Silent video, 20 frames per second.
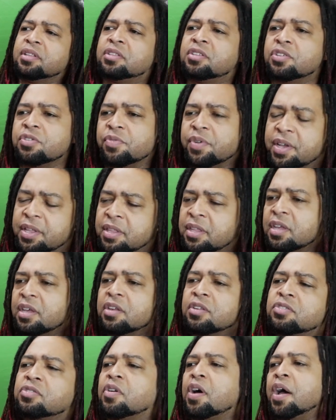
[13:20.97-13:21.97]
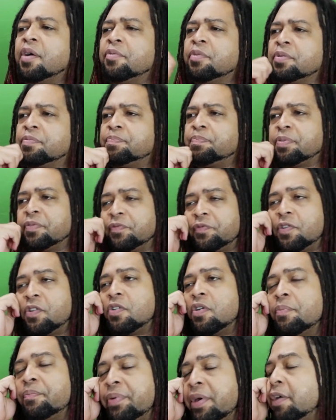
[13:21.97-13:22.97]
to it, so I would
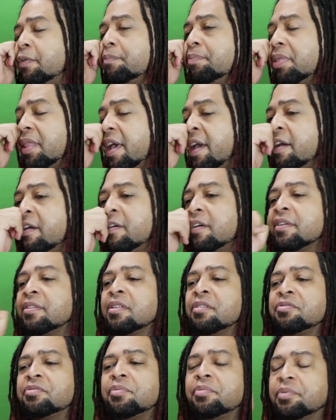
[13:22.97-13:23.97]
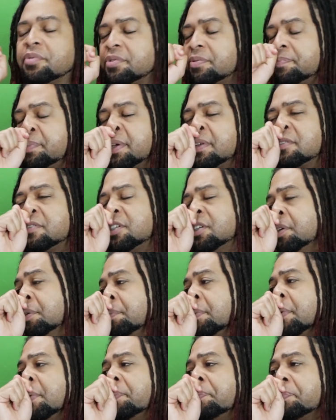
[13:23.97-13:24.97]
prefer a better player. This one was a bit
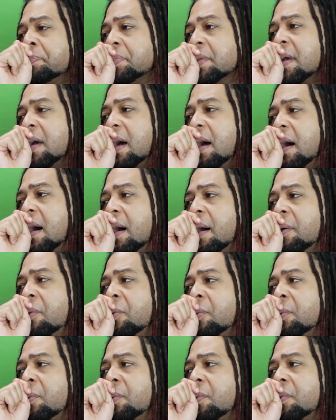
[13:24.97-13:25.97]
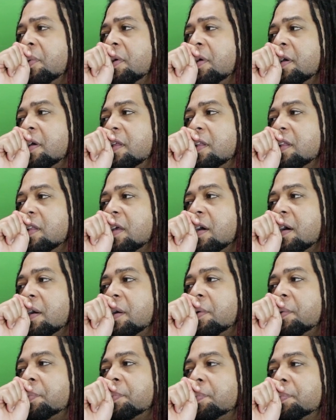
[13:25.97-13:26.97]
cheap.
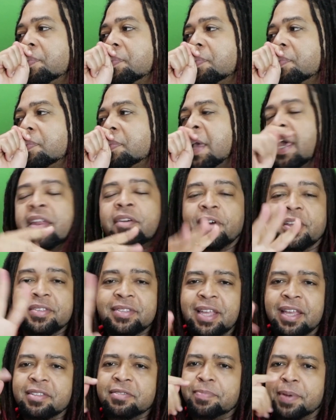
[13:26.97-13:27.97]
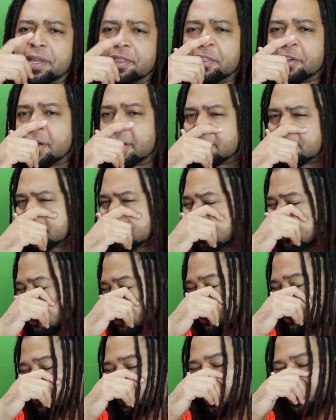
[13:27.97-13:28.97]
Anyways, that's my thoughts on
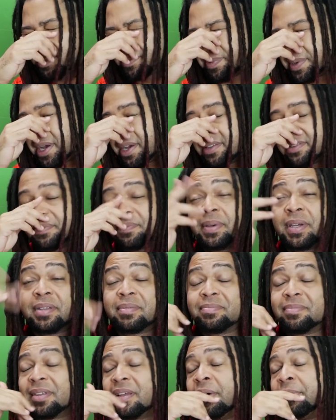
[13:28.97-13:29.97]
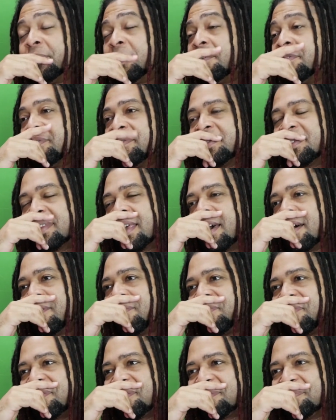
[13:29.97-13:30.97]
the new Xbox, but I'm always
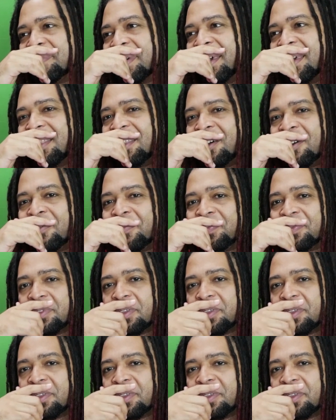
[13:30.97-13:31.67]
down for some Halo.